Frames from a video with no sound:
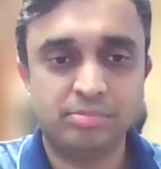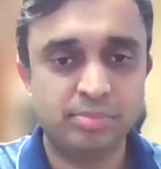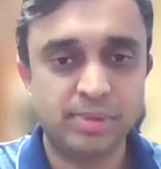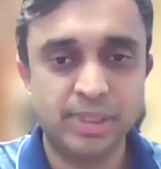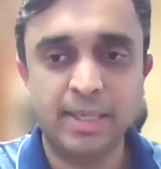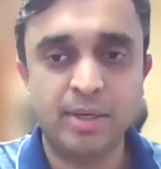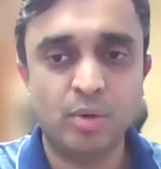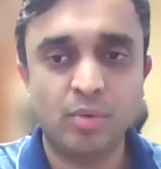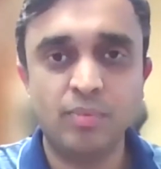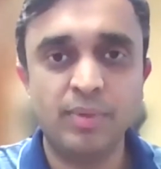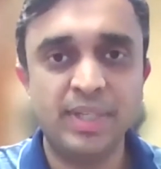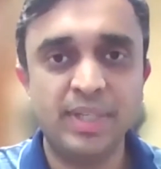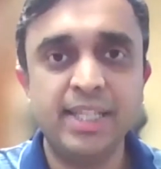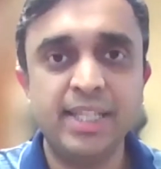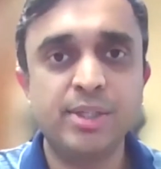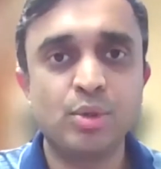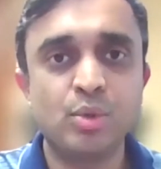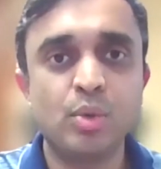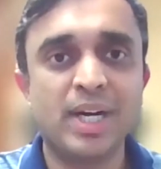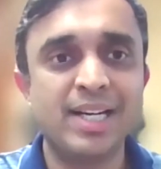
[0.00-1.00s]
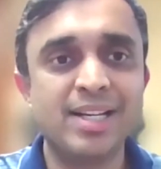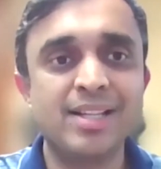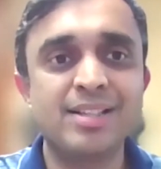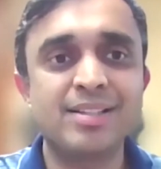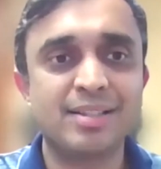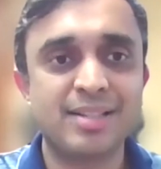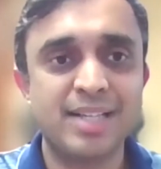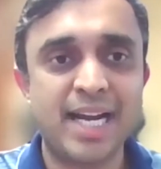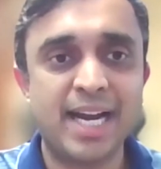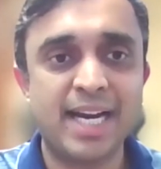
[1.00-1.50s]
we need to
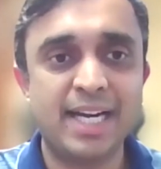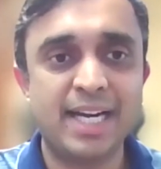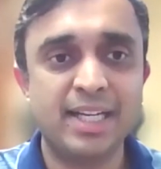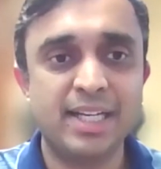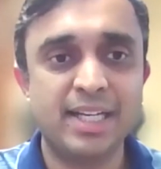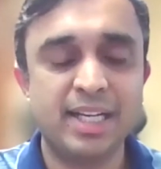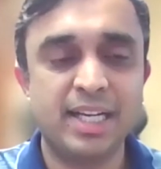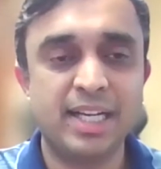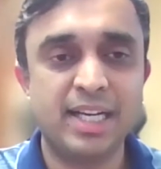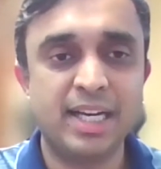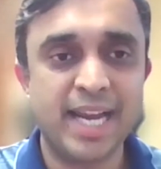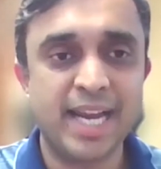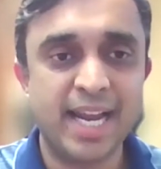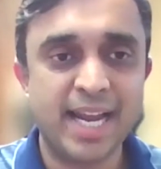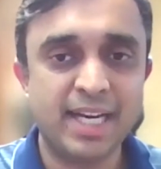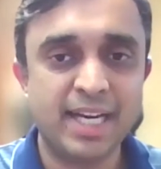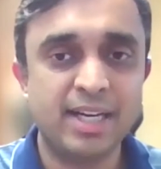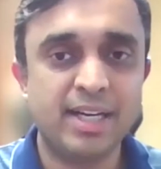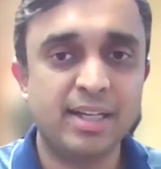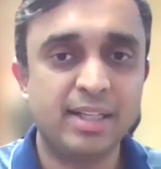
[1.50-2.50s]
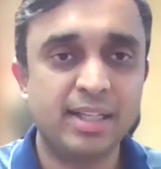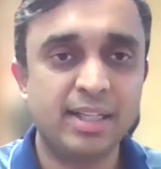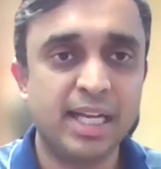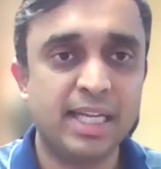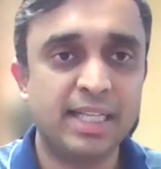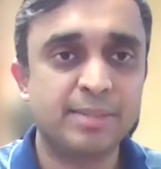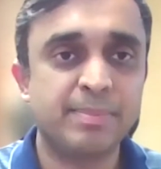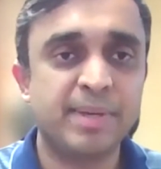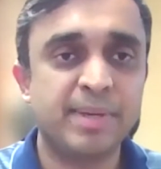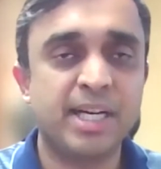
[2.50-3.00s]
understand, and again,
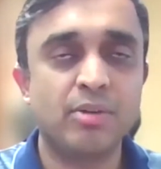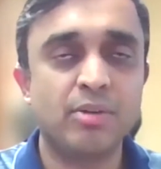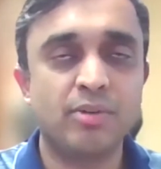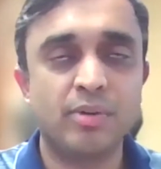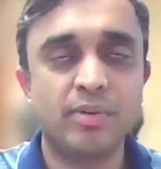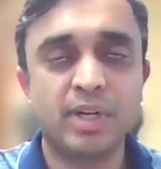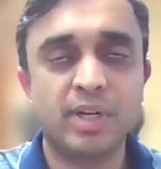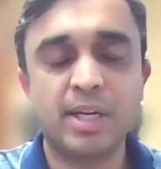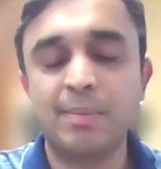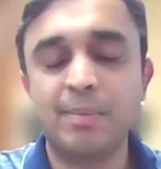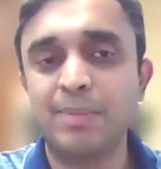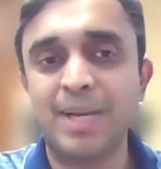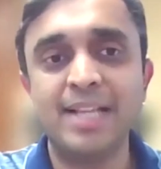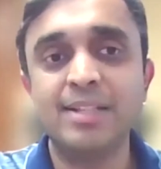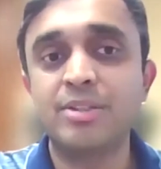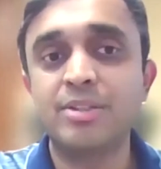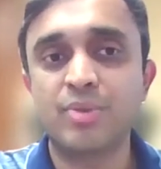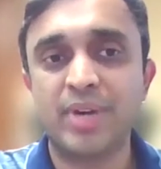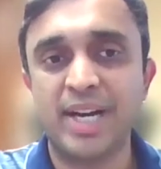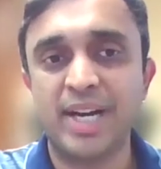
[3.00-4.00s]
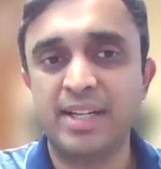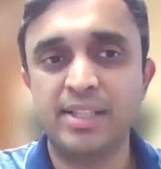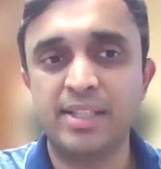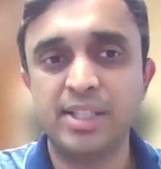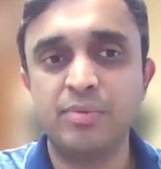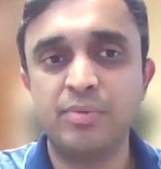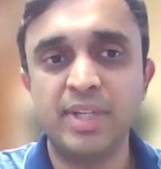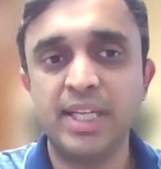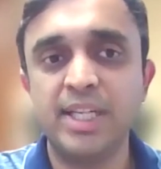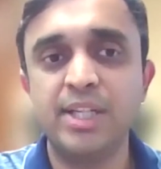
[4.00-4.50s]
as part of our compliance
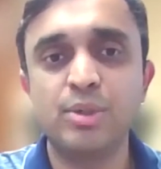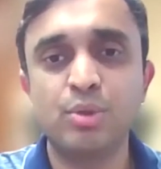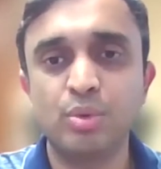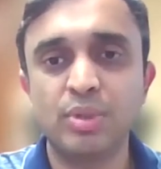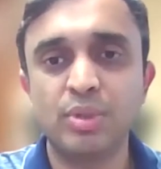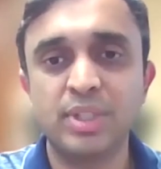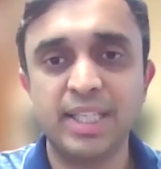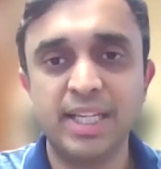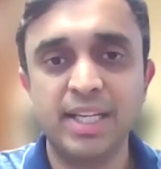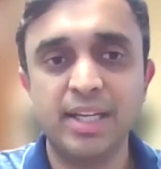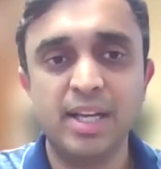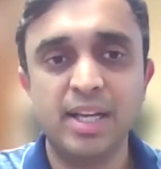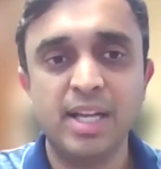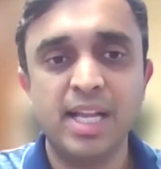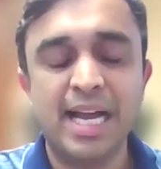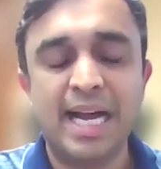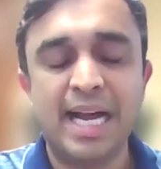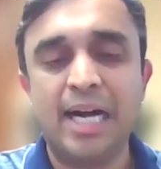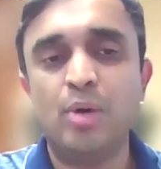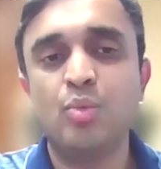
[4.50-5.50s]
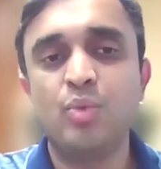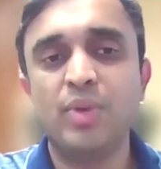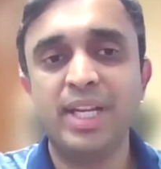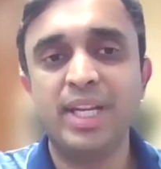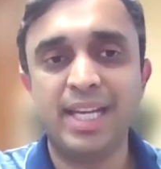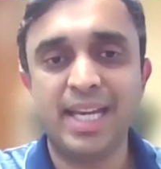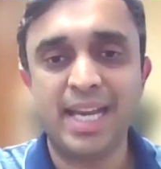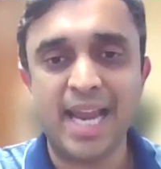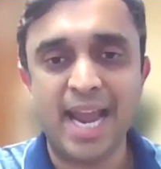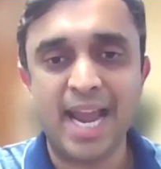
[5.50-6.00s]
strategy, we need to see how we
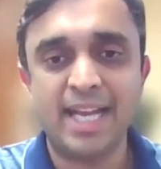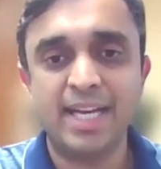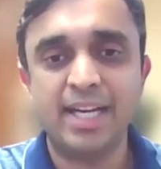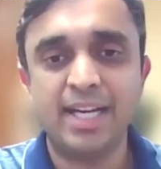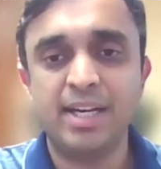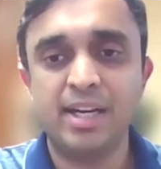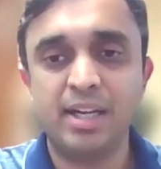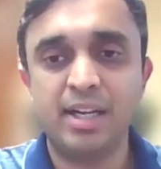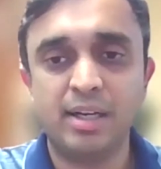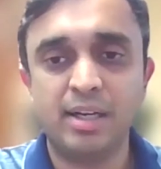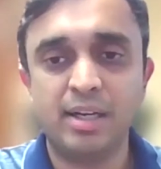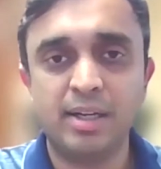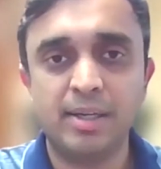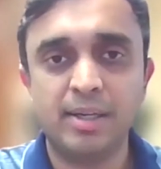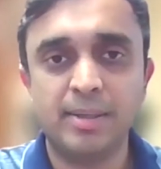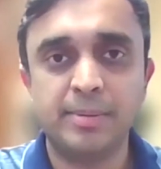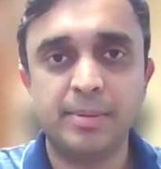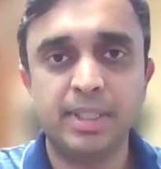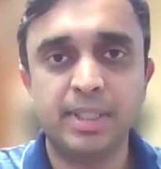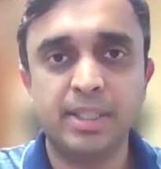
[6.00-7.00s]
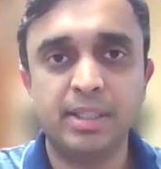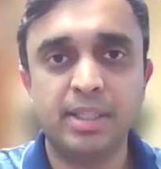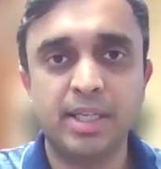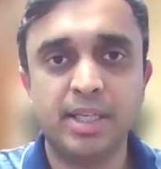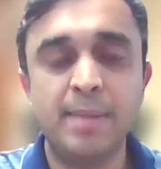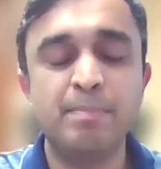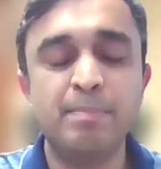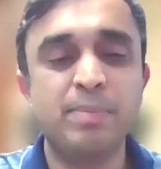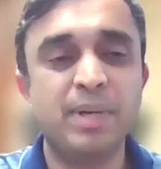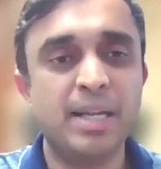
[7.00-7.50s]
can
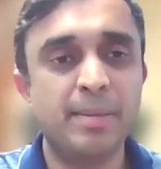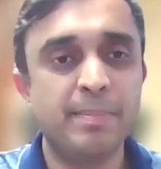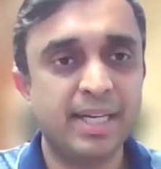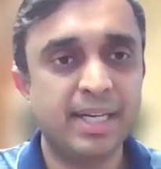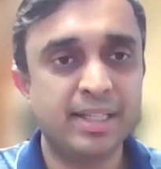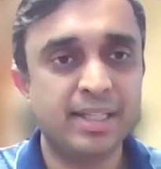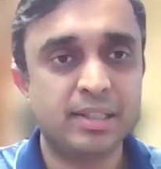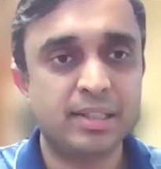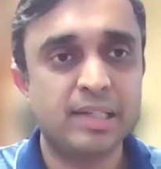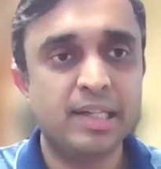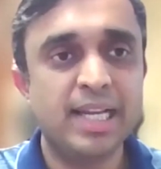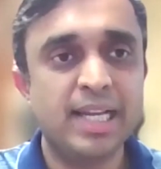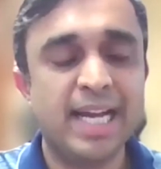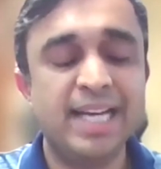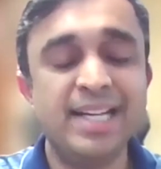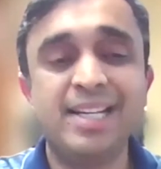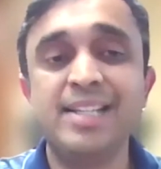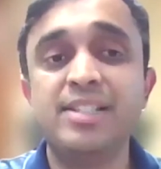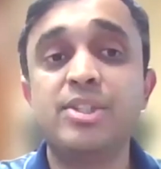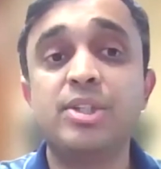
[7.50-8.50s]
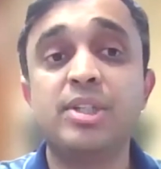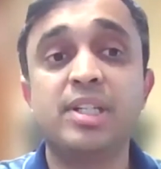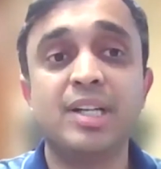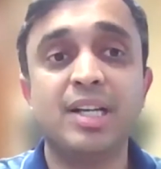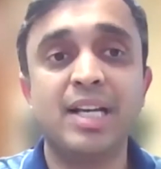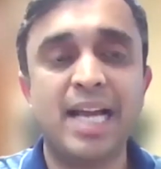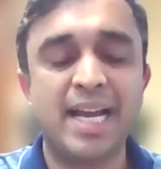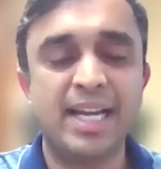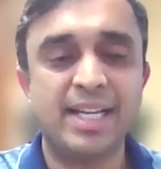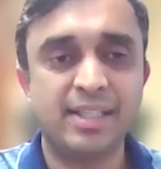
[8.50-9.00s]
implement and
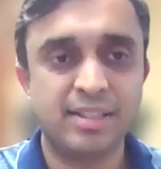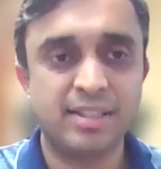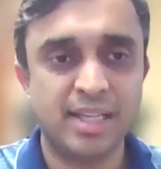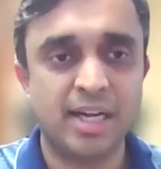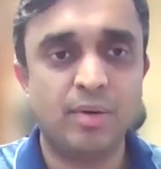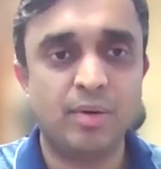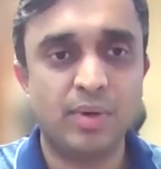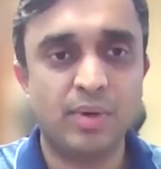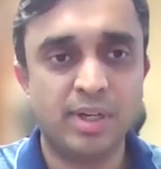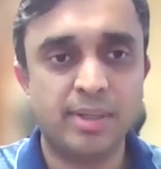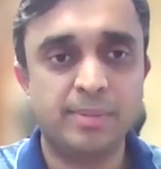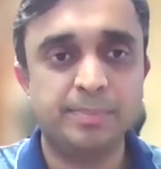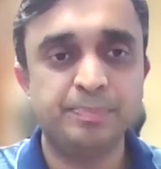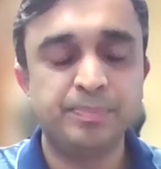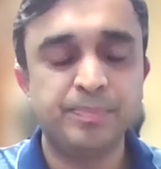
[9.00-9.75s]
digitalize our